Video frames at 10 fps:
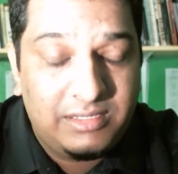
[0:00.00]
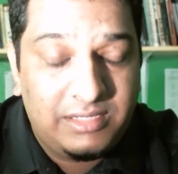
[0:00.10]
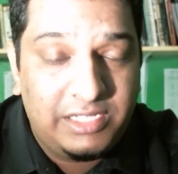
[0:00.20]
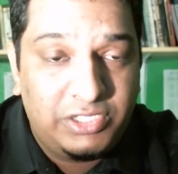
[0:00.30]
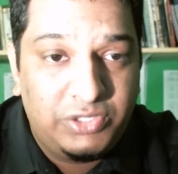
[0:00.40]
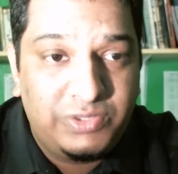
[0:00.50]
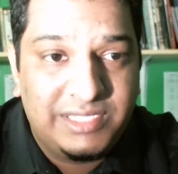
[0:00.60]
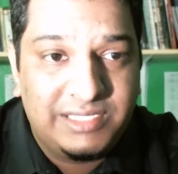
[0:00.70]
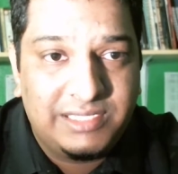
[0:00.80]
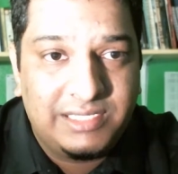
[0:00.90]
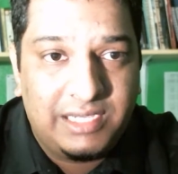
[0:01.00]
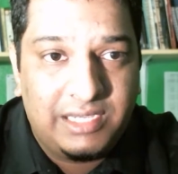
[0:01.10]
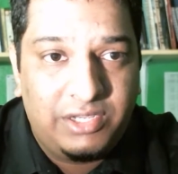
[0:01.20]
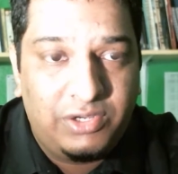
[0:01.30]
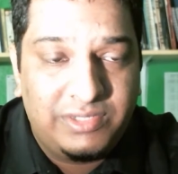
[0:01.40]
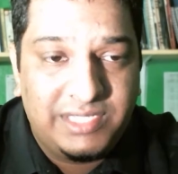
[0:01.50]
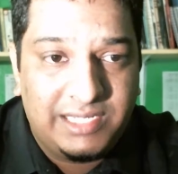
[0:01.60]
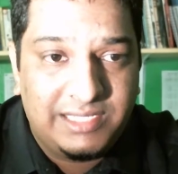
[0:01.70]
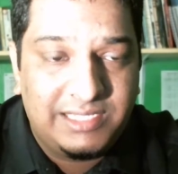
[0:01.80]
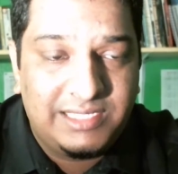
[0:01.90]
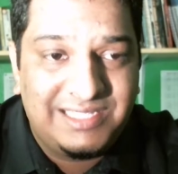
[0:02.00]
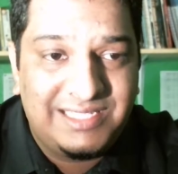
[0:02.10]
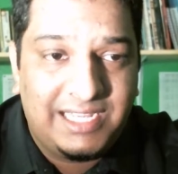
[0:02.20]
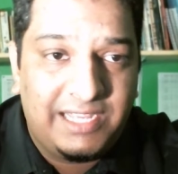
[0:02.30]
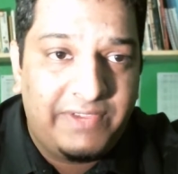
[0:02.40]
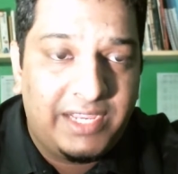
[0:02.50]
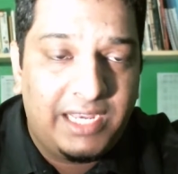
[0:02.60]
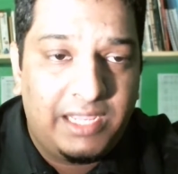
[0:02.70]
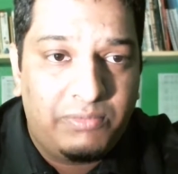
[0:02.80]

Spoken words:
induces neurogenesis and significantly